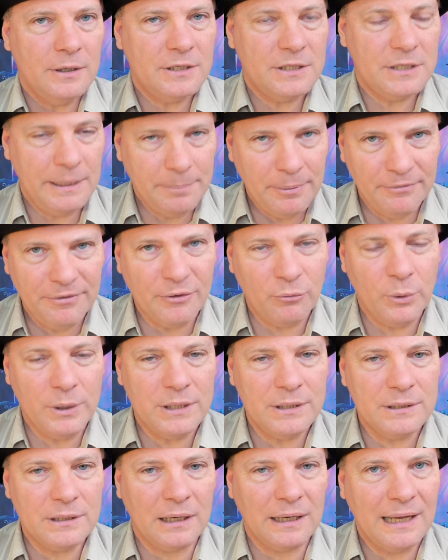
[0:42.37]
Step of the
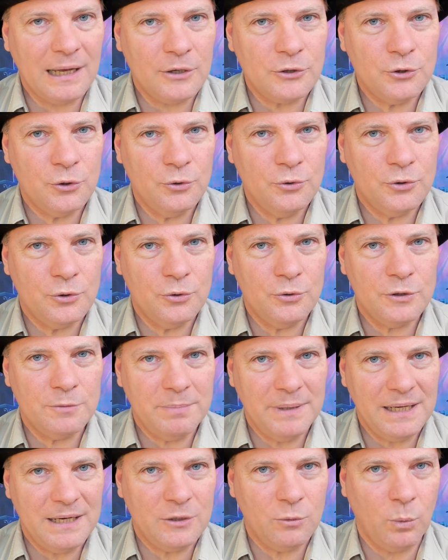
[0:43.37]
Wind allows you to
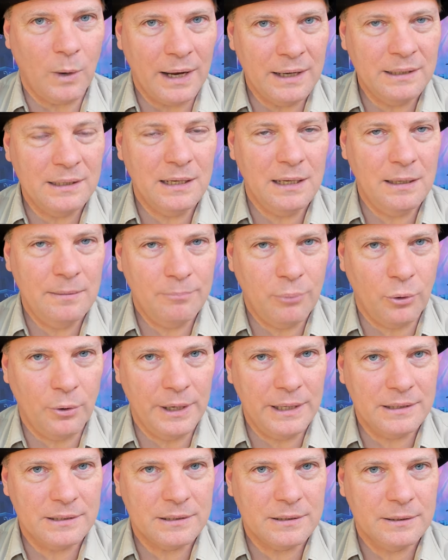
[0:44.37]
spend one ki
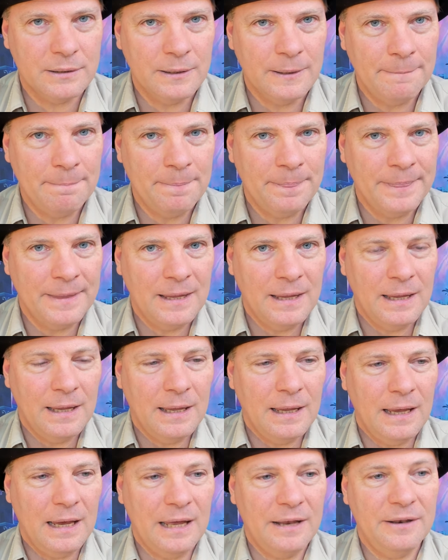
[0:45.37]
point
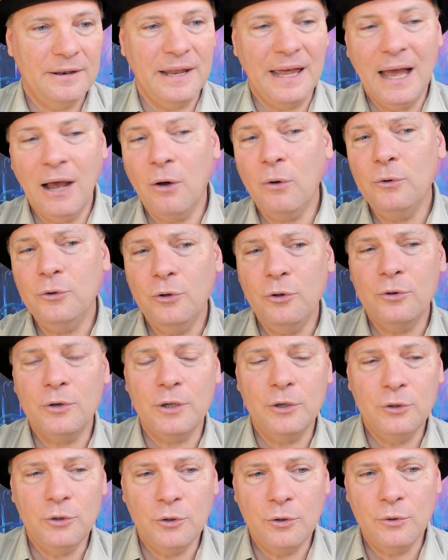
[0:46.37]
and now you
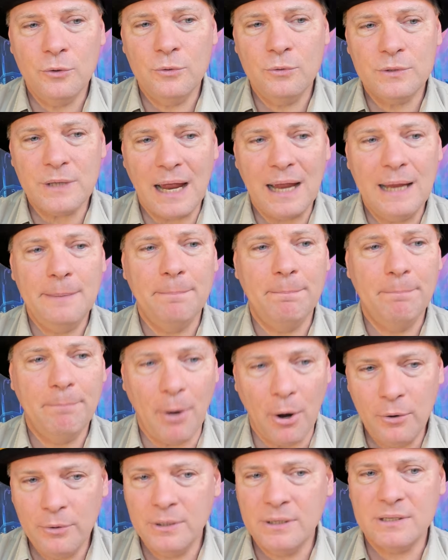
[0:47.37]
can use a
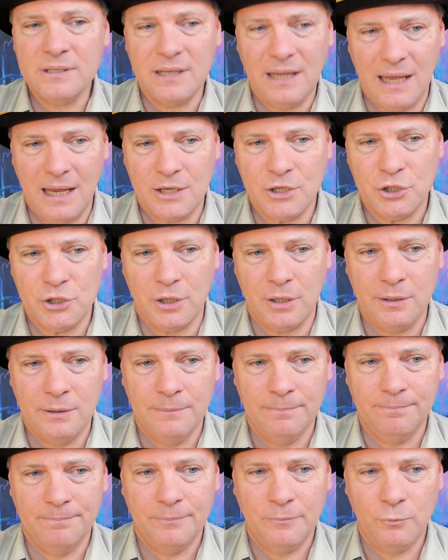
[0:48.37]
bonus
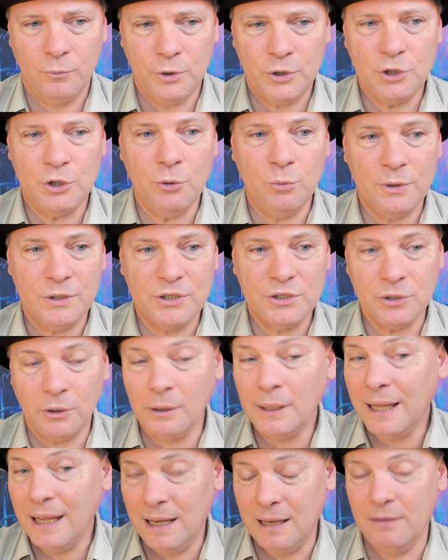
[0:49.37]
action, which you would
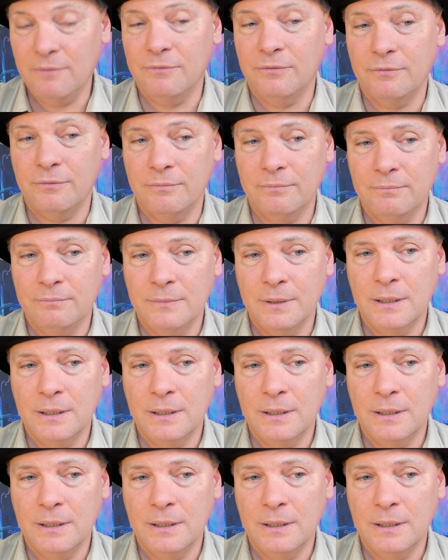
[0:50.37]
still have,